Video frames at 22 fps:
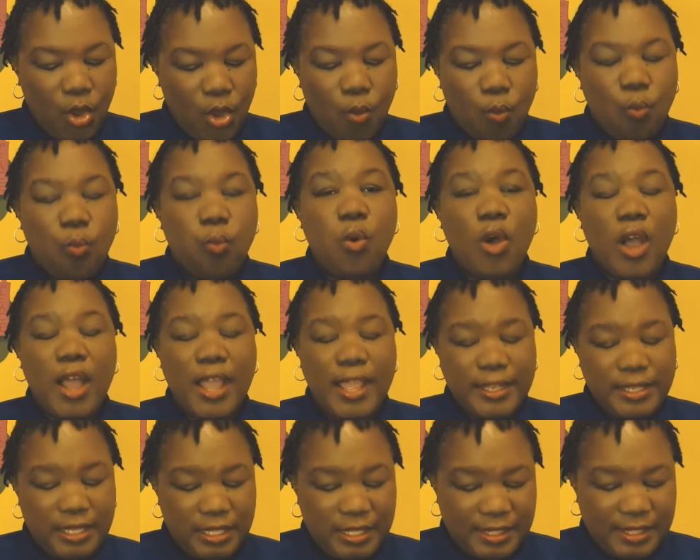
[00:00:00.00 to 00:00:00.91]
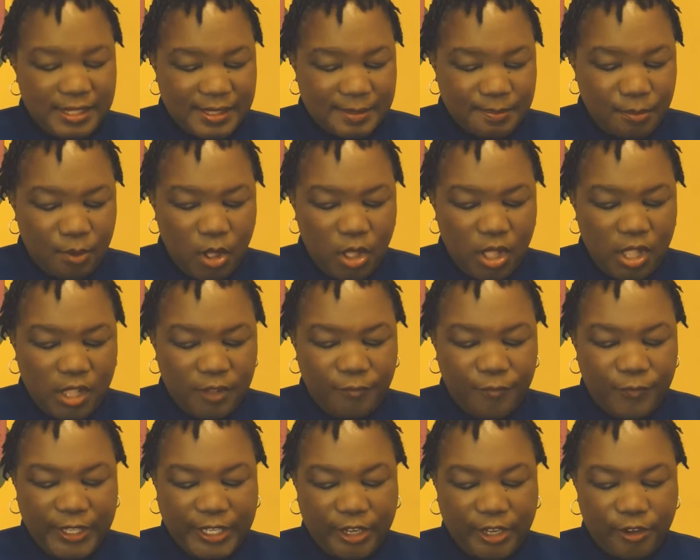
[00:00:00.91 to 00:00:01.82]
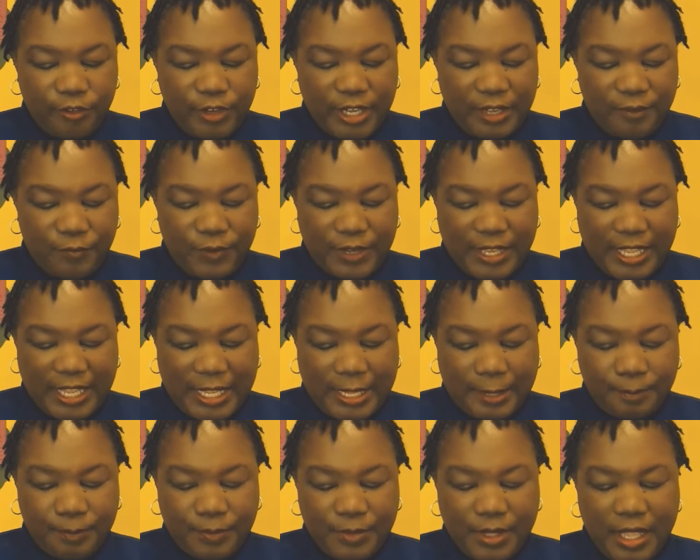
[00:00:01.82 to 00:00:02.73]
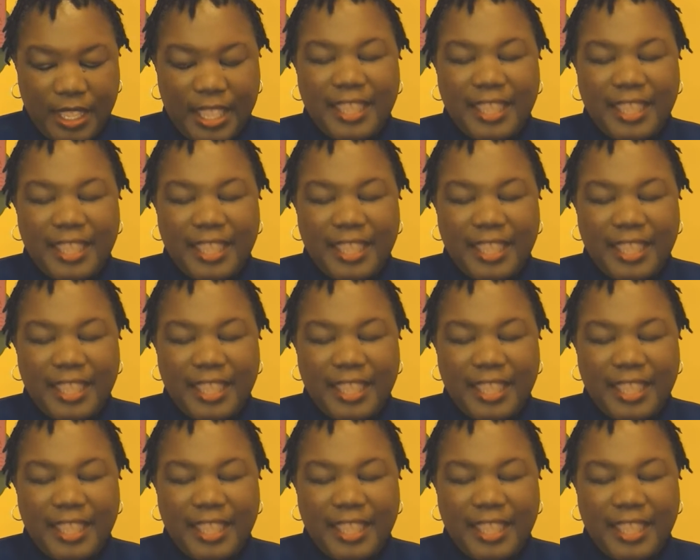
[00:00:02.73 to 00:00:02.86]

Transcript: One small flickering flame